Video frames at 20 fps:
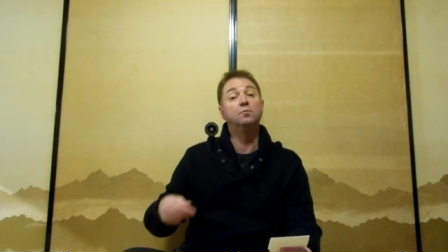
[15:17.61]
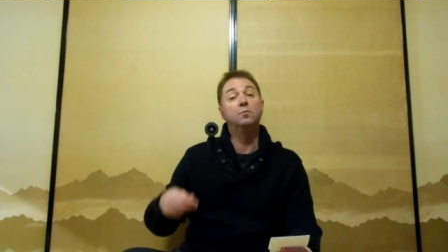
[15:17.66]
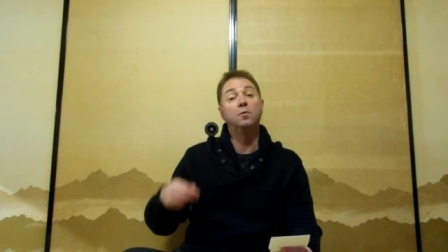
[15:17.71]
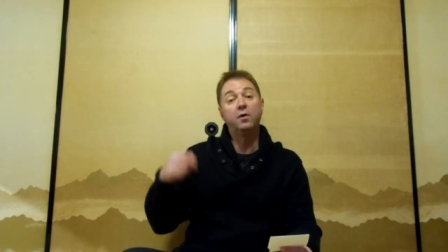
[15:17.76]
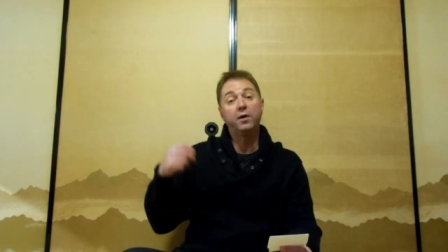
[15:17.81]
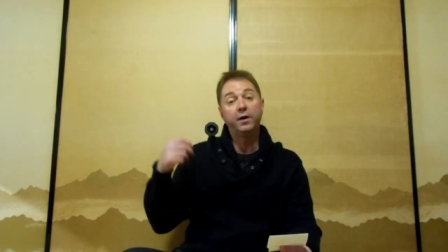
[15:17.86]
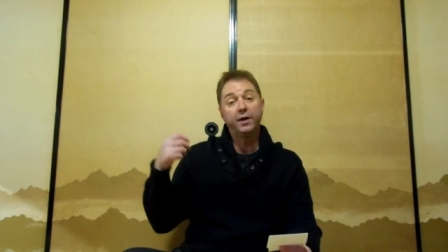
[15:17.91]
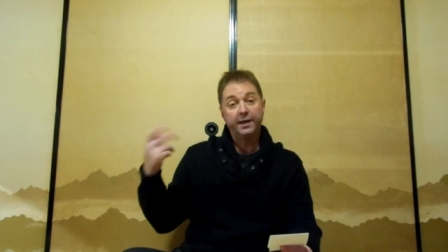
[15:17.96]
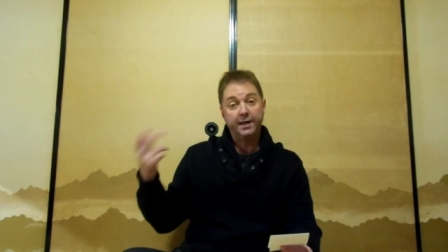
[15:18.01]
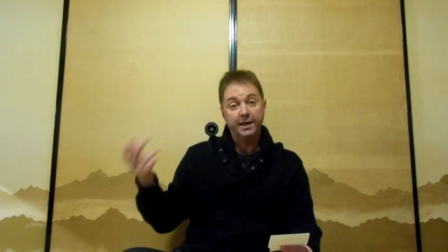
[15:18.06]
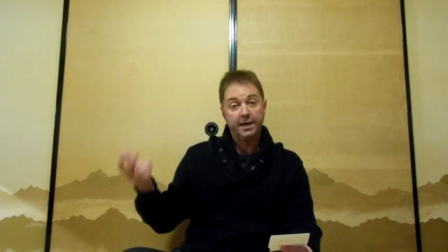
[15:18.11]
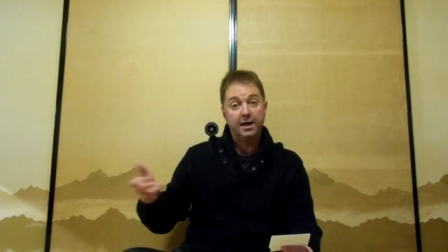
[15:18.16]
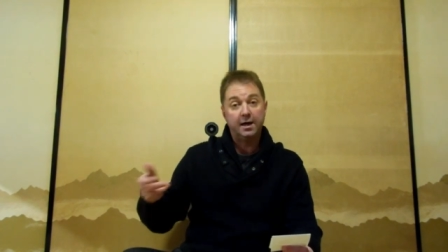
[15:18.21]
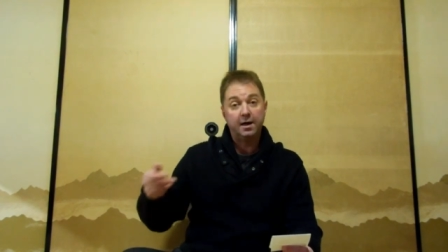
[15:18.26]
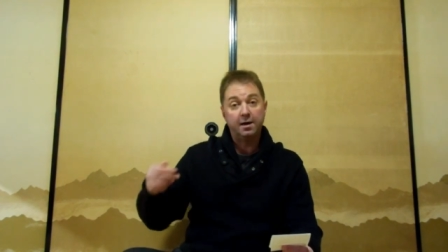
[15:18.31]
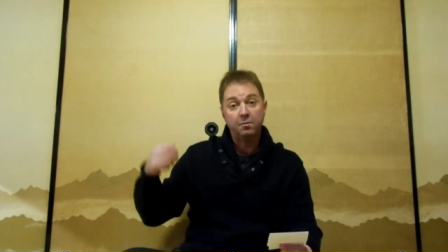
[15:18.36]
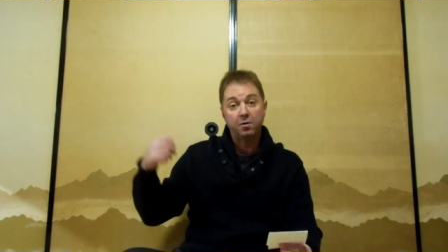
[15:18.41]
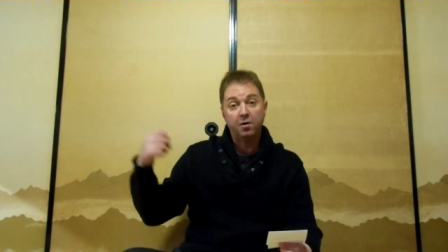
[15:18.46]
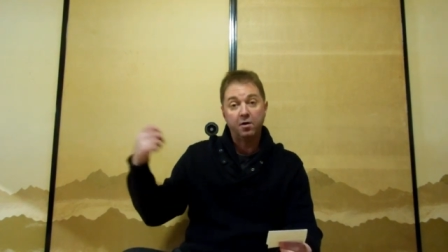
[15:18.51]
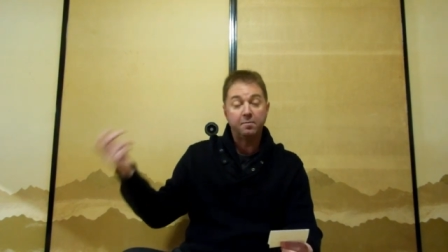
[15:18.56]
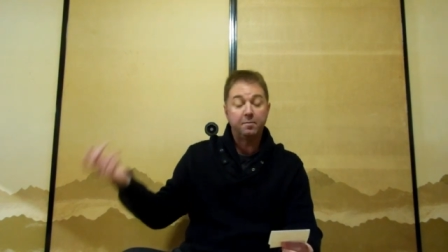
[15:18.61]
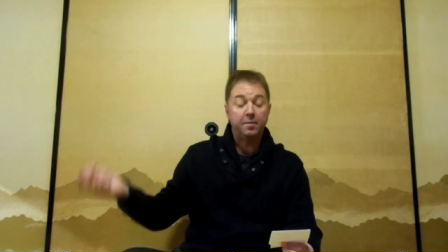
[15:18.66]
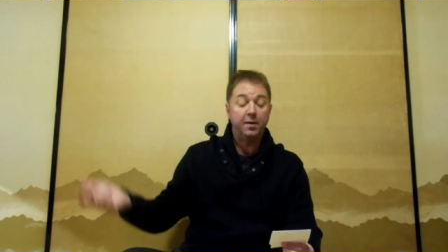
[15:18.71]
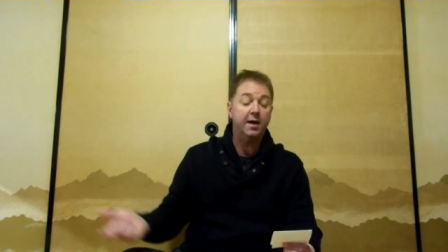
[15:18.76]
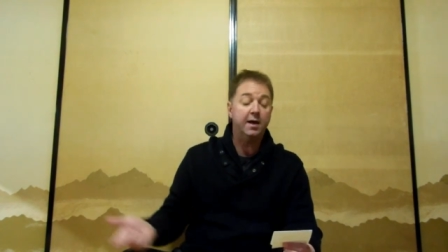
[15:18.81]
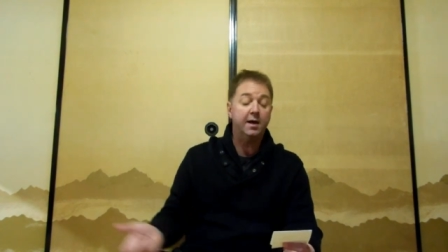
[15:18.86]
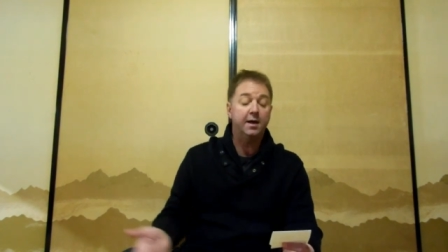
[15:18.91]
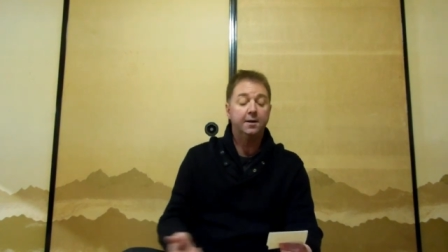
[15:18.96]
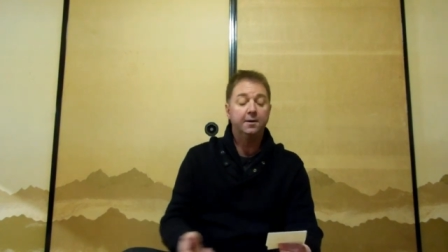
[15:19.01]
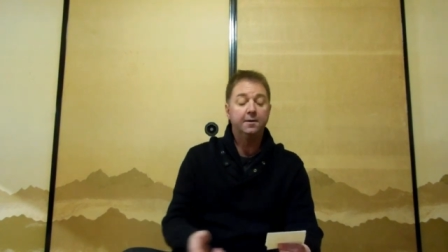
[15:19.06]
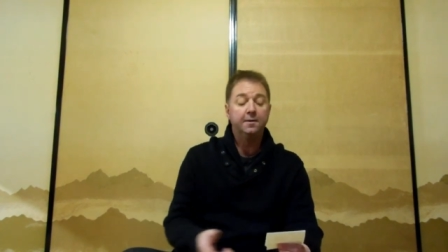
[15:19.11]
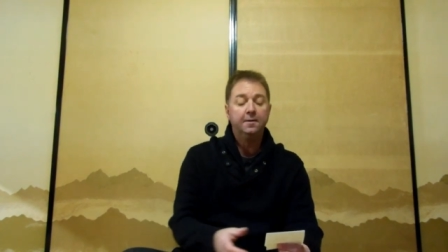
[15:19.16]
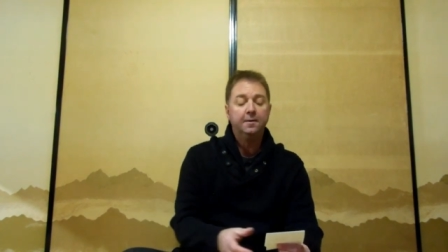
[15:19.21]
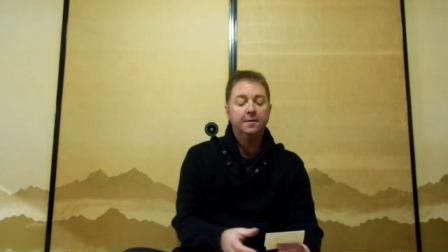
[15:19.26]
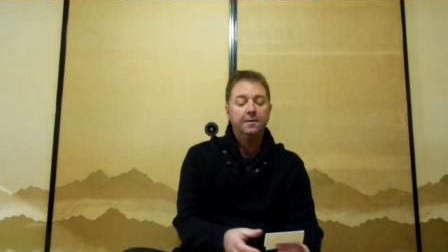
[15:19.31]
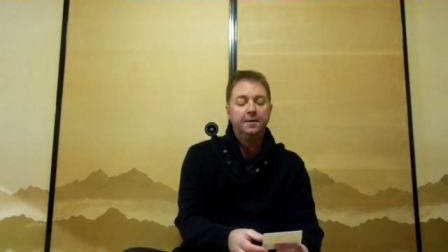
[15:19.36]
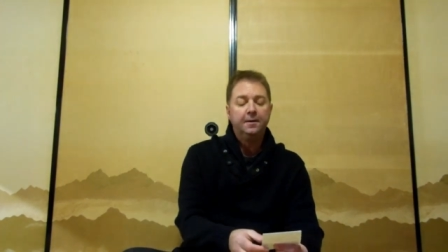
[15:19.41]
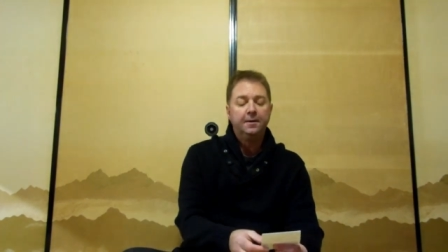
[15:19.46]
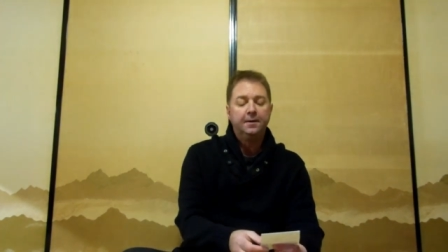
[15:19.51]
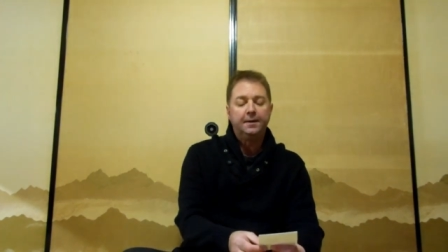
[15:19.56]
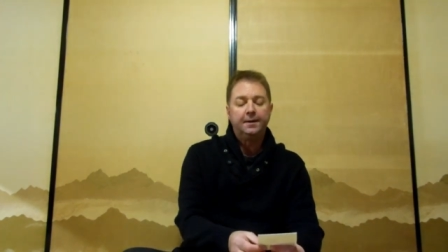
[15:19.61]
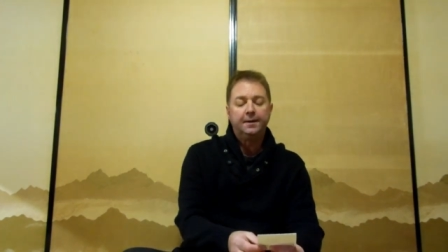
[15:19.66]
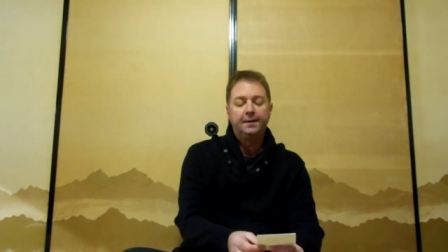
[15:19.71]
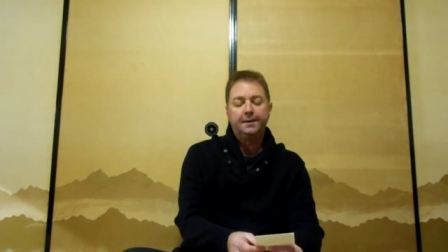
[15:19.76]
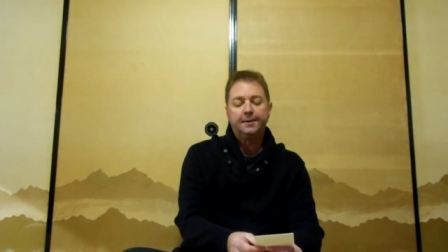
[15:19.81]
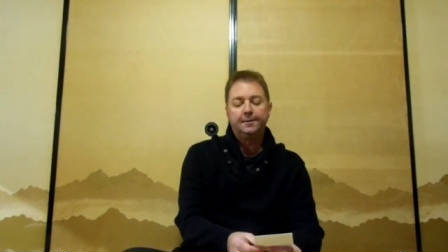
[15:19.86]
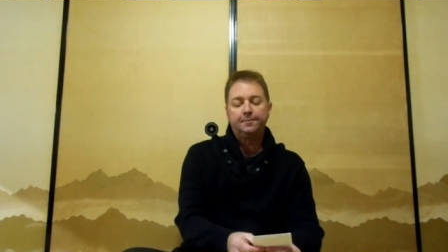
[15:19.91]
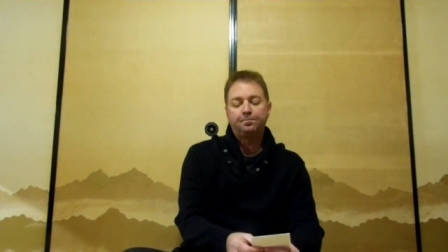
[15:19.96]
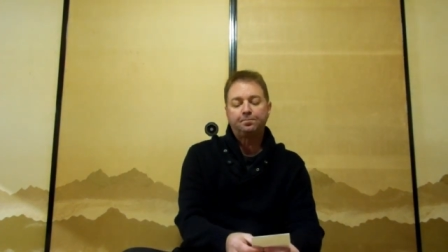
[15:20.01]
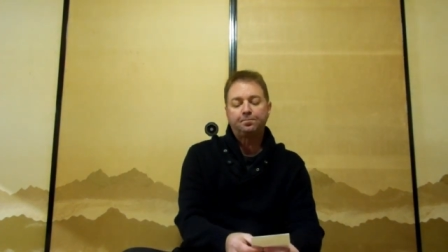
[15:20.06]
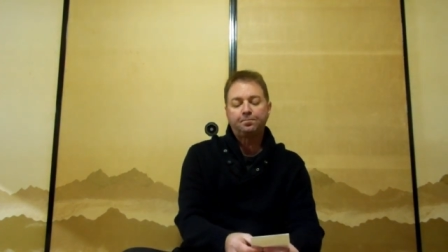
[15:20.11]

my car, my pen, uh,